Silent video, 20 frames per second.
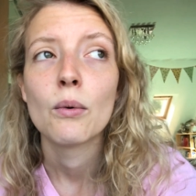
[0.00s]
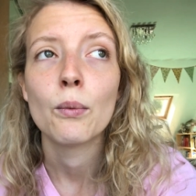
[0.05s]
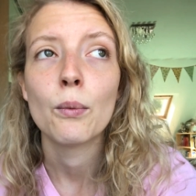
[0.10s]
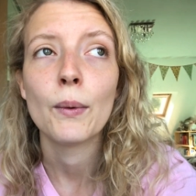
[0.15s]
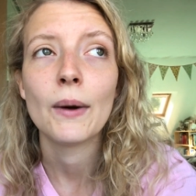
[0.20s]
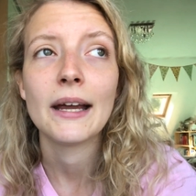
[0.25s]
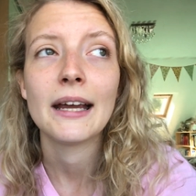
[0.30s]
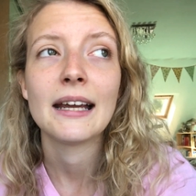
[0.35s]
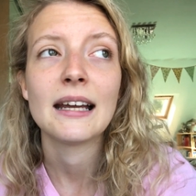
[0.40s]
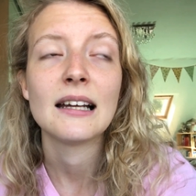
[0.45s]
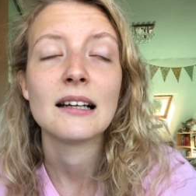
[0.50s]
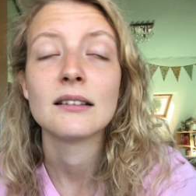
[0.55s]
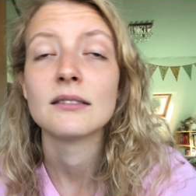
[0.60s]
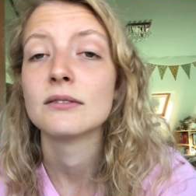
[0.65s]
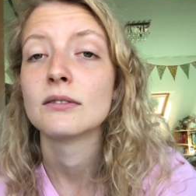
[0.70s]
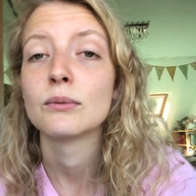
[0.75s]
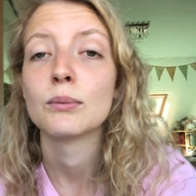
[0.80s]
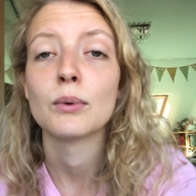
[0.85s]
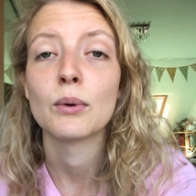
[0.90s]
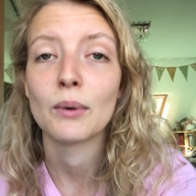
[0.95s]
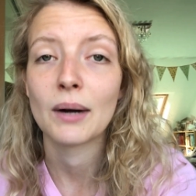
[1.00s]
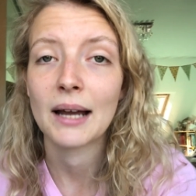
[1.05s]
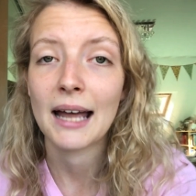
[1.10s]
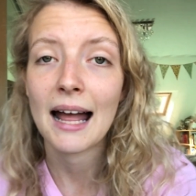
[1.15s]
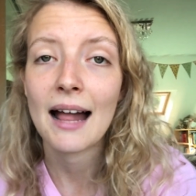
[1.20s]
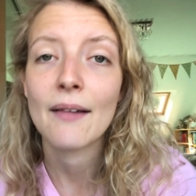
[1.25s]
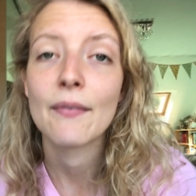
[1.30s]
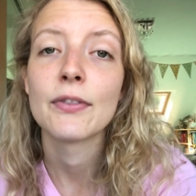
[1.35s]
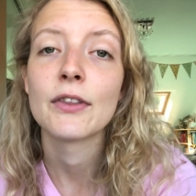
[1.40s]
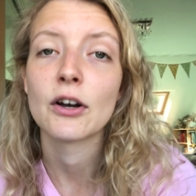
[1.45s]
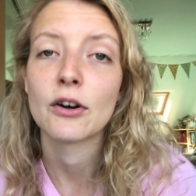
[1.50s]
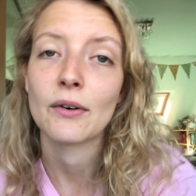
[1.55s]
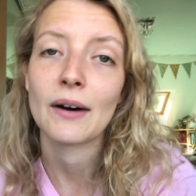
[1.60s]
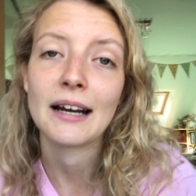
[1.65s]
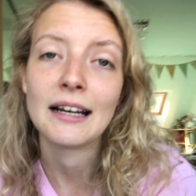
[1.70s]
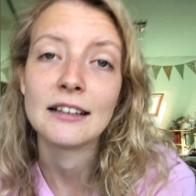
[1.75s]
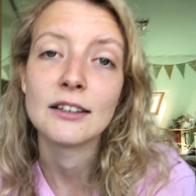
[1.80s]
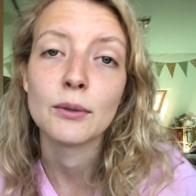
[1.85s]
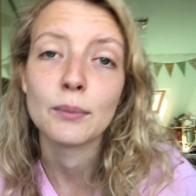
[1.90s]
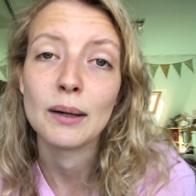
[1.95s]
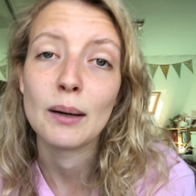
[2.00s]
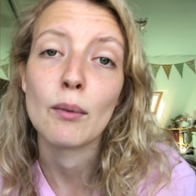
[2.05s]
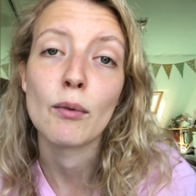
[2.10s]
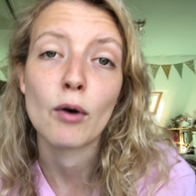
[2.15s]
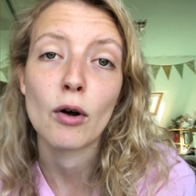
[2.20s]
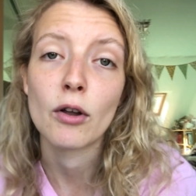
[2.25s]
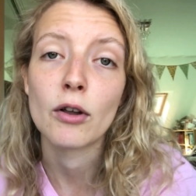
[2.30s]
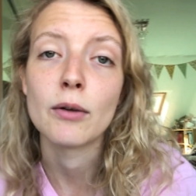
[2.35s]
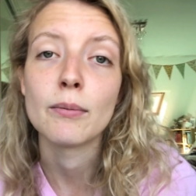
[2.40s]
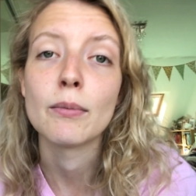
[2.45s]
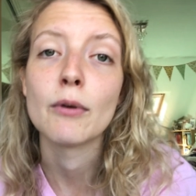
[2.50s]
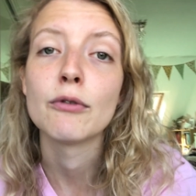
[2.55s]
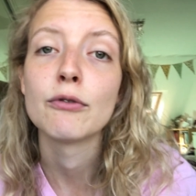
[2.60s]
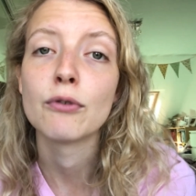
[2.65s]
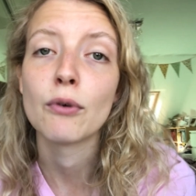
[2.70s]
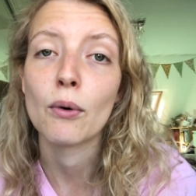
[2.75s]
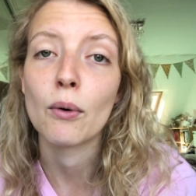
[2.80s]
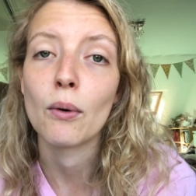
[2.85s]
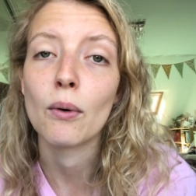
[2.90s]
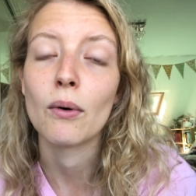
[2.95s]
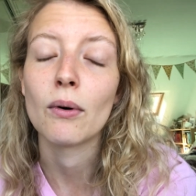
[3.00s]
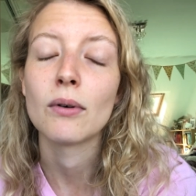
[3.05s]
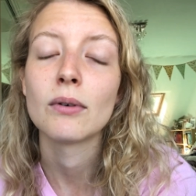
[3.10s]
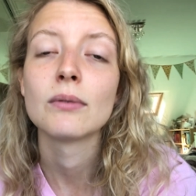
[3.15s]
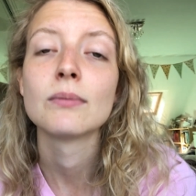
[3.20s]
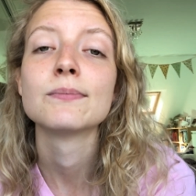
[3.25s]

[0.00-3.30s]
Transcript: we will get the grade that we were on before